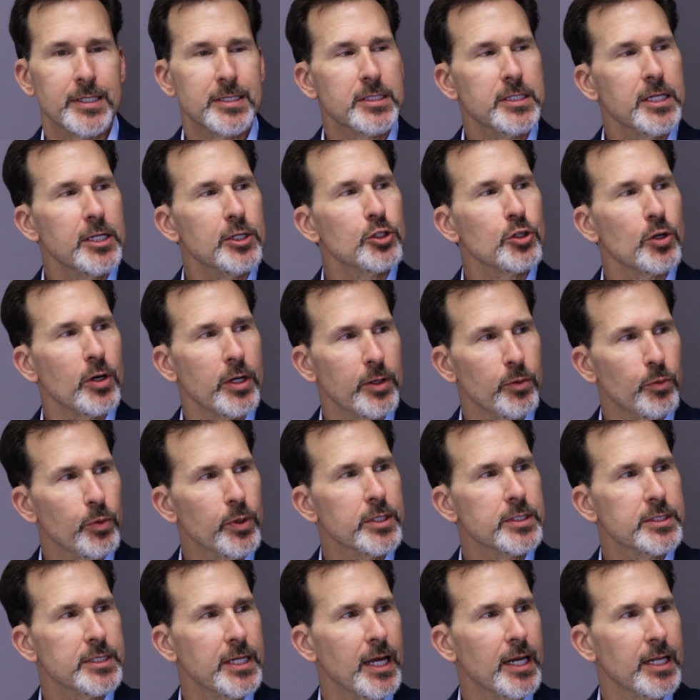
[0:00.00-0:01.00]
essentially
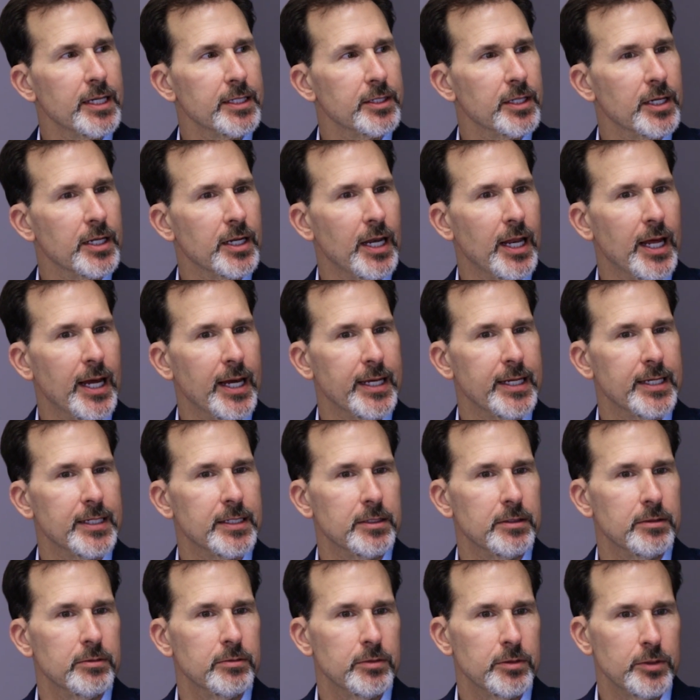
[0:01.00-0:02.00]
we're telling the
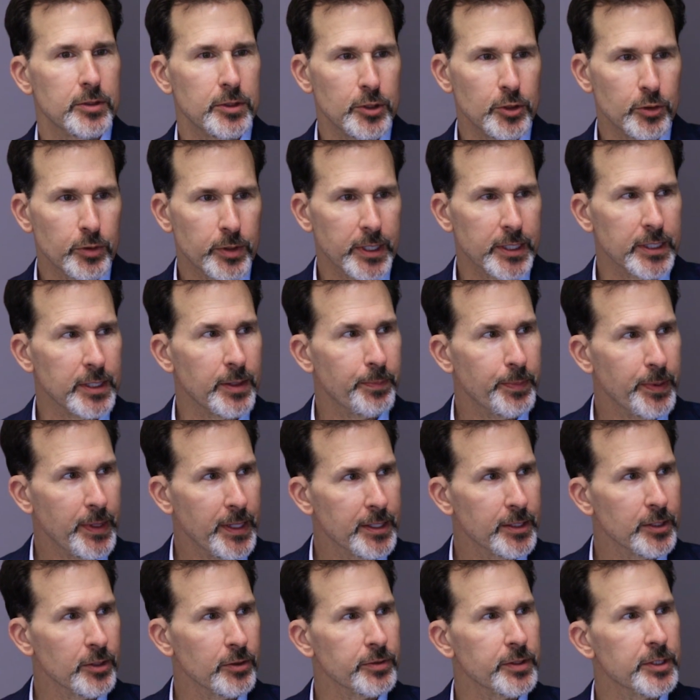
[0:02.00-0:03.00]
client, you can
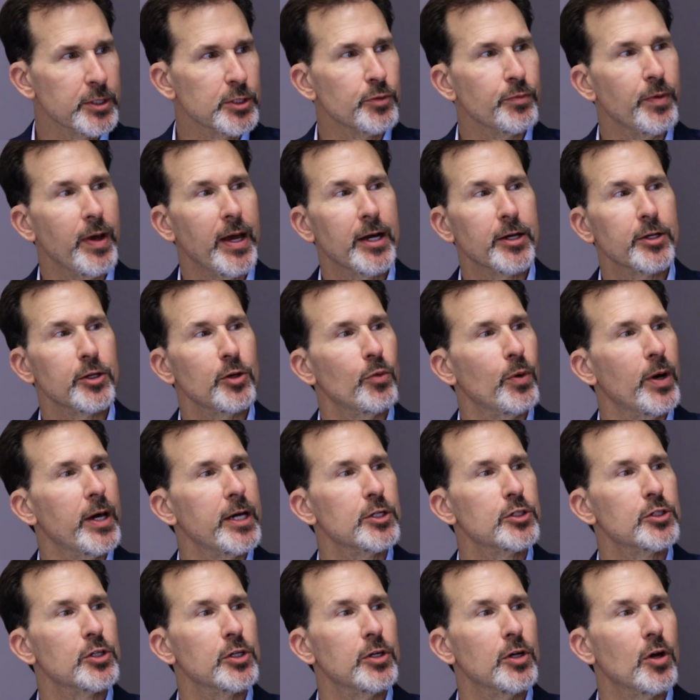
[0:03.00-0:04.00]
depend on this
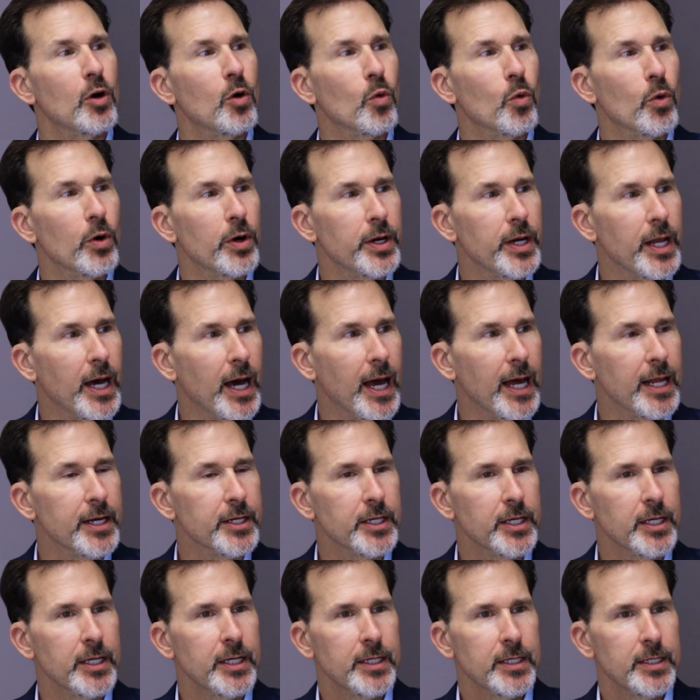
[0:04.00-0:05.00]
valuation or
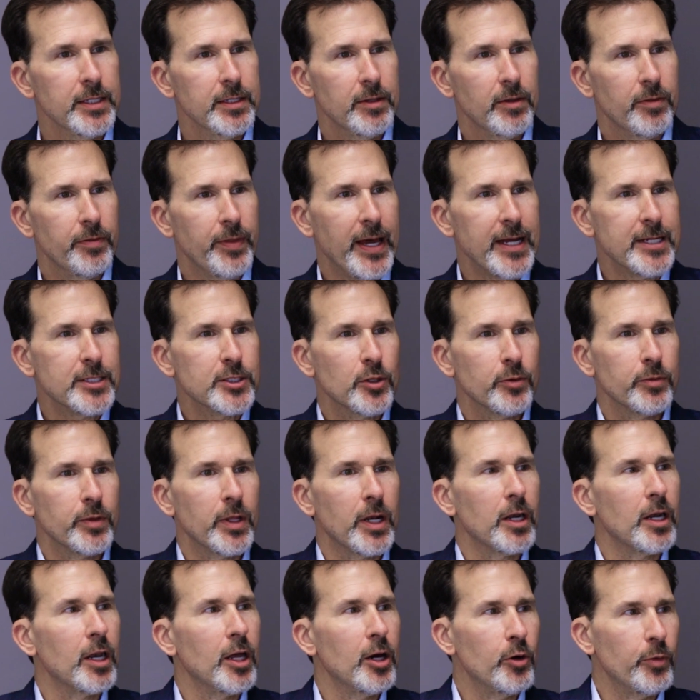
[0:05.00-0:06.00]
not. That's on
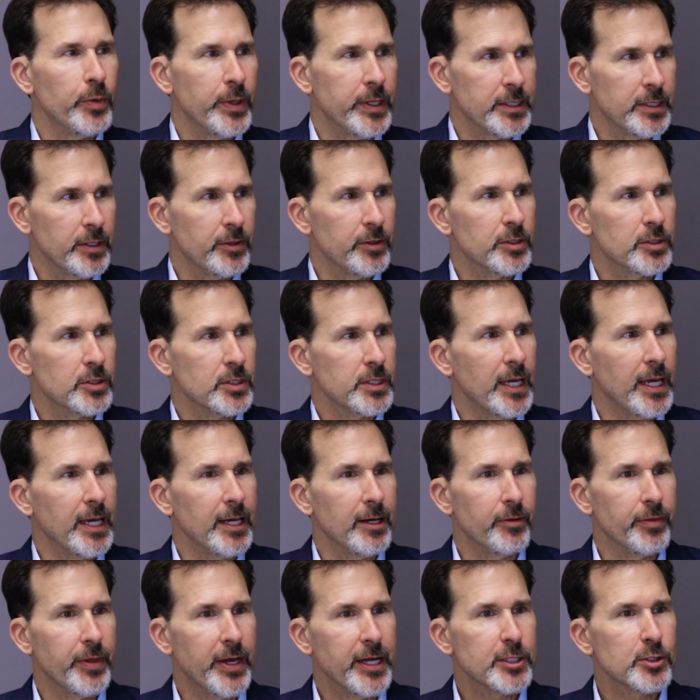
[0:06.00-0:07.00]
the low end of the
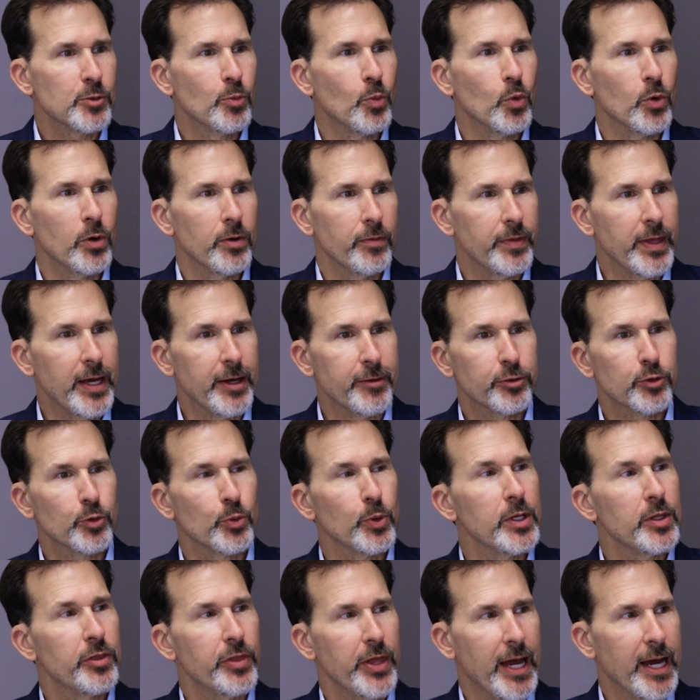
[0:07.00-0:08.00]
scale. That's more of that
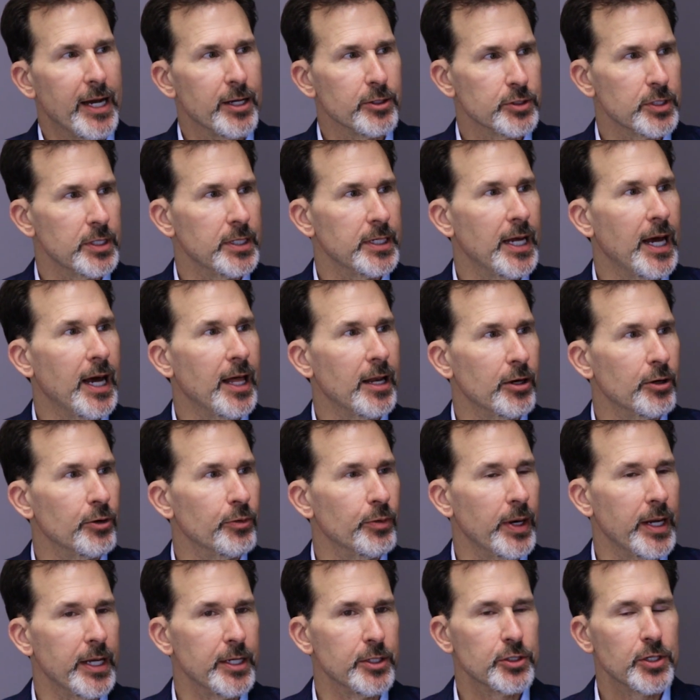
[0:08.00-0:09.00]

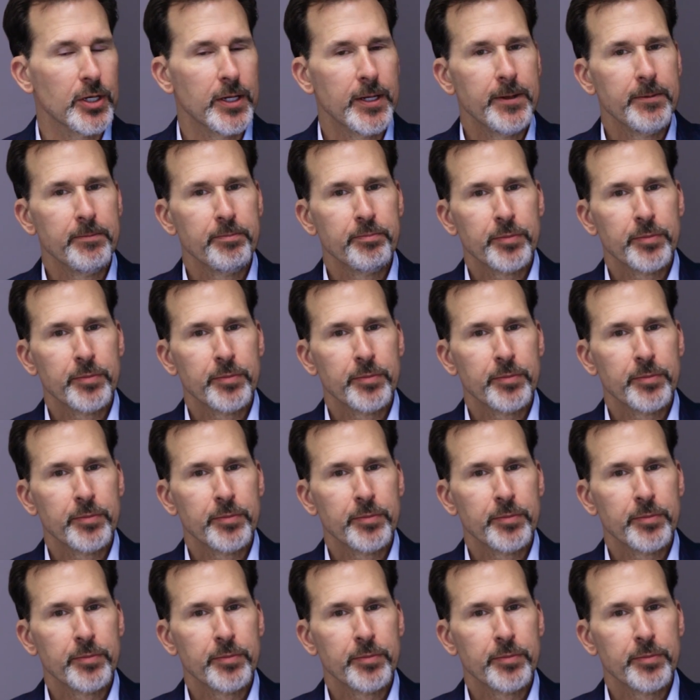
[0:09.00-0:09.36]
$3,000 range.